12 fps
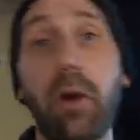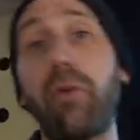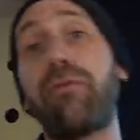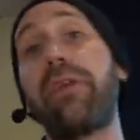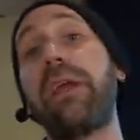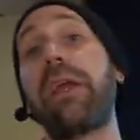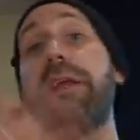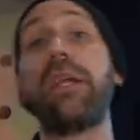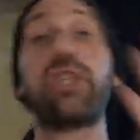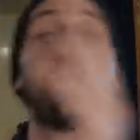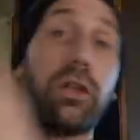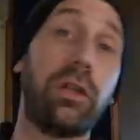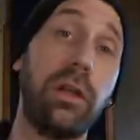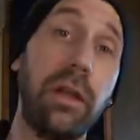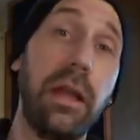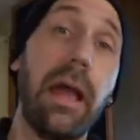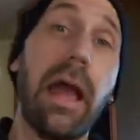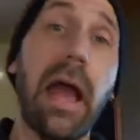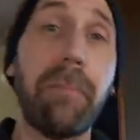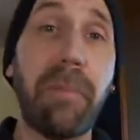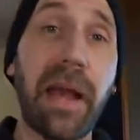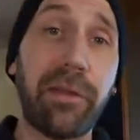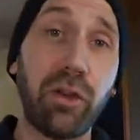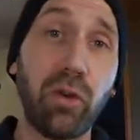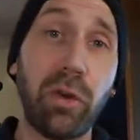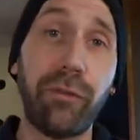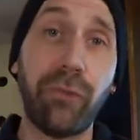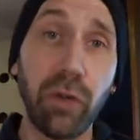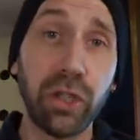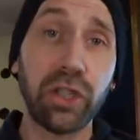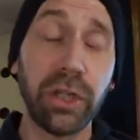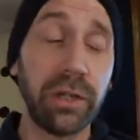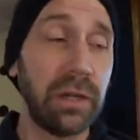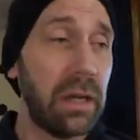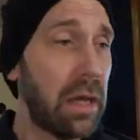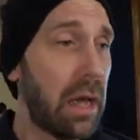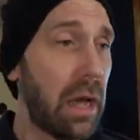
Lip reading: of the initial Ambassador version,